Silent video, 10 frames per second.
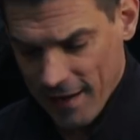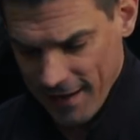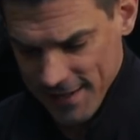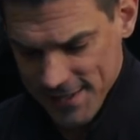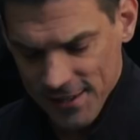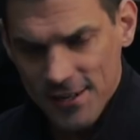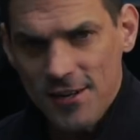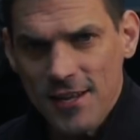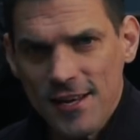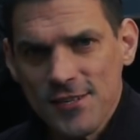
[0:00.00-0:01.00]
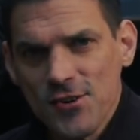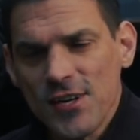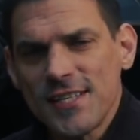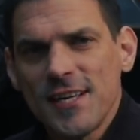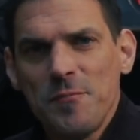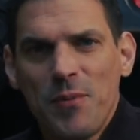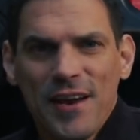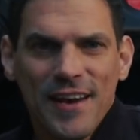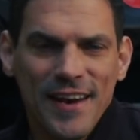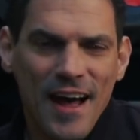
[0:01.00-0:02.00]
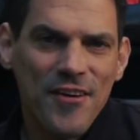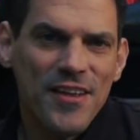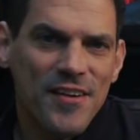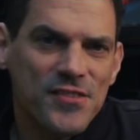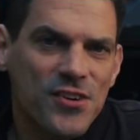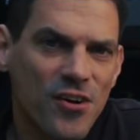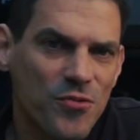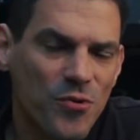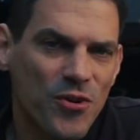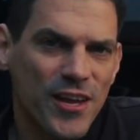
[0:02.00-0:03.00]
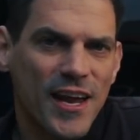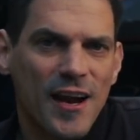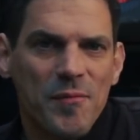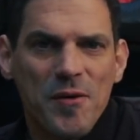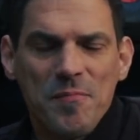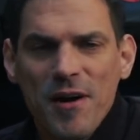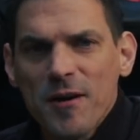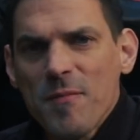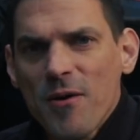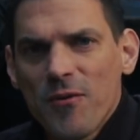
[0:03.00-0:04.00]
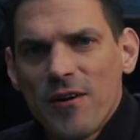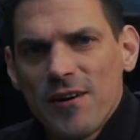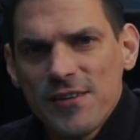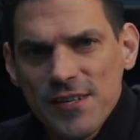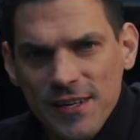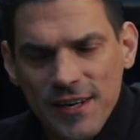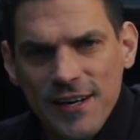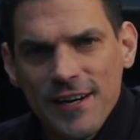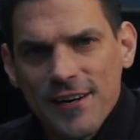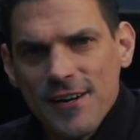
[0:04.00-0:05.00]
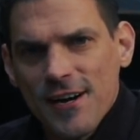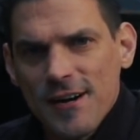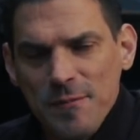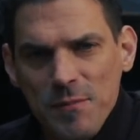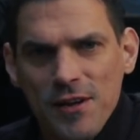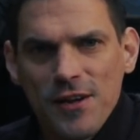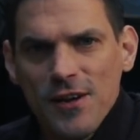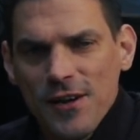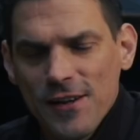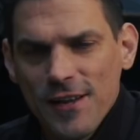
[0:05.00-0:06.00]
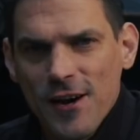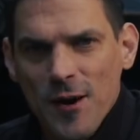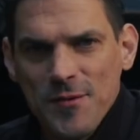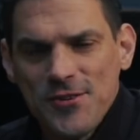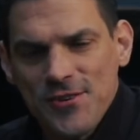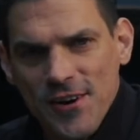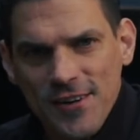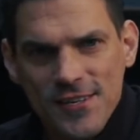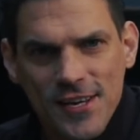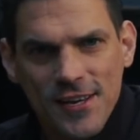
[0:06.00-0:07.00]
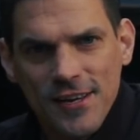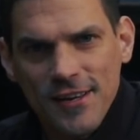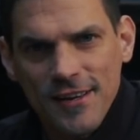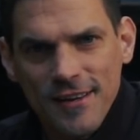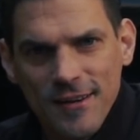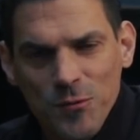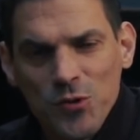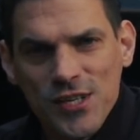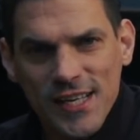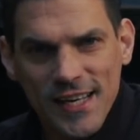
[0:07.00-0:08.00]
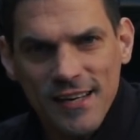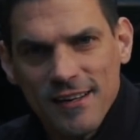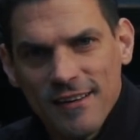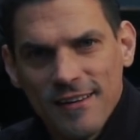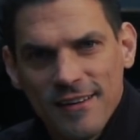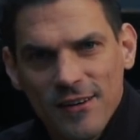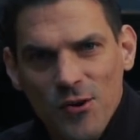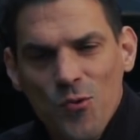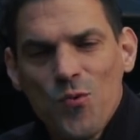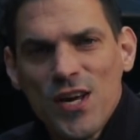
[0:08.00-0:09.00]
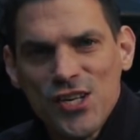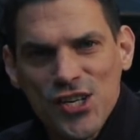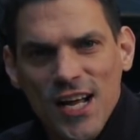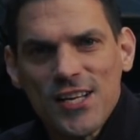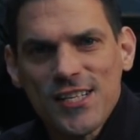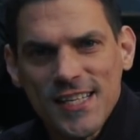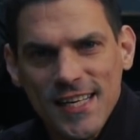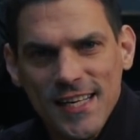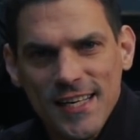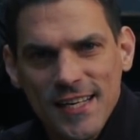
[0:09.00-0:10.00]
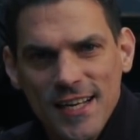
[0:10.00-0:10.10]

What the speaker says: it's a little less noisy, but now that I've started rolling the camera, mark my words, here come the garbage trucks. We'll see. We shall see.